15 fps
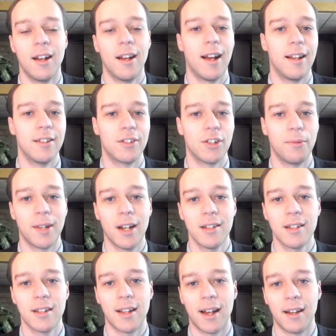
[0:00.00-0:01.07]
And so
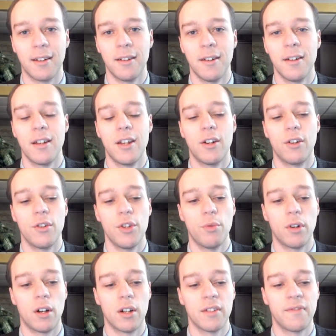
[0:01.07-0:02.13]
because of that, you know, you would
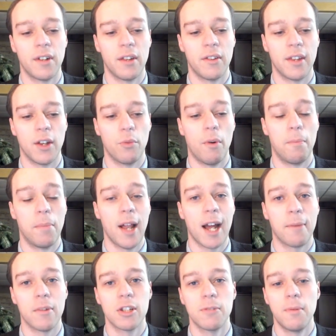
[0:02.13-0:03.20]
often think, well,
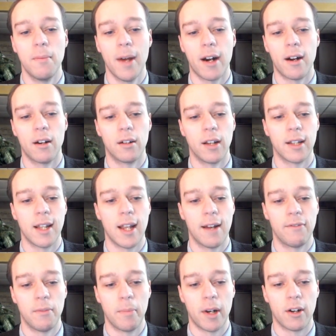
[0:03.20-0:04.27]
black must be better. Like they have
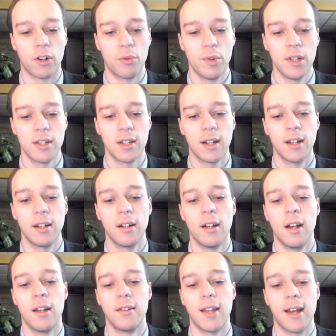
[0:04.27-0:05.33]
the better queen side,
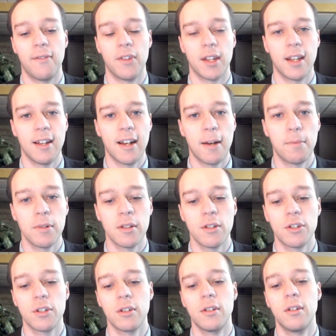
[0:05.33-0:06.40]
they have the king
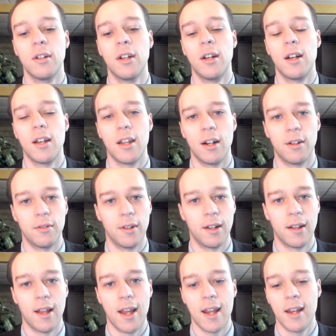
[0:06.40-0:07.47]
opposition, you know,
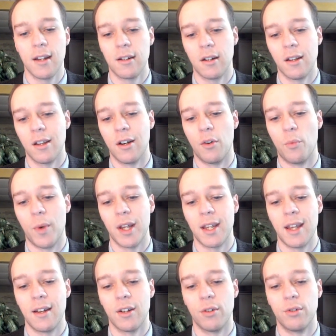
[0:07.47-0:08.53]
and, you know, white
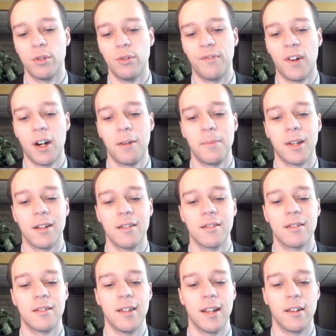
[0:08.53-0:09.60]
can't go too far
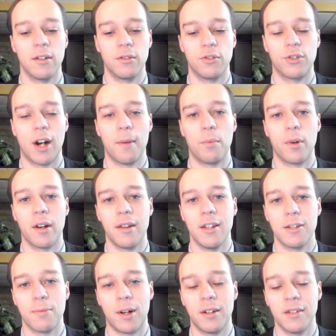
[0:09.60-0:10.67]
because then they'll drop one of
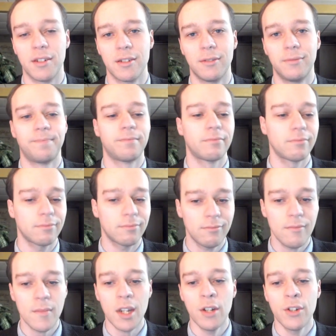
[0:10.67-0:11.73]
these pawns.
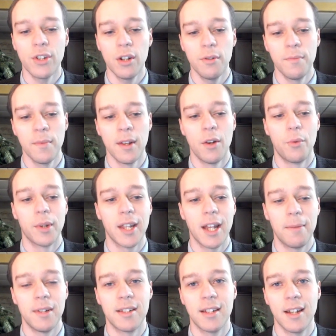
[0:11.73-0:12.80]
So with that
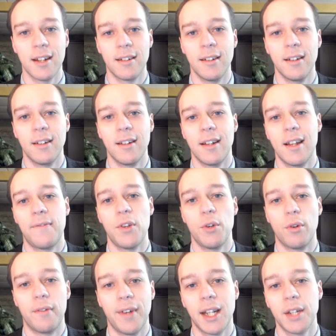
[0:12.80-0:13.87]
being said, if you
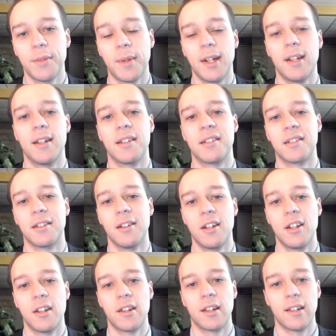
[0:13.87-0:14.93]
were evaluating this,
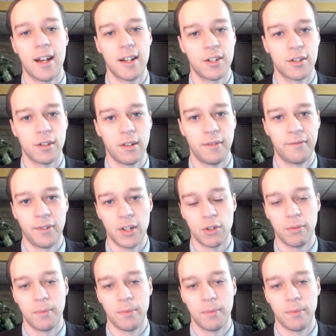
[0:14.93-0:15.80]
the logical inference would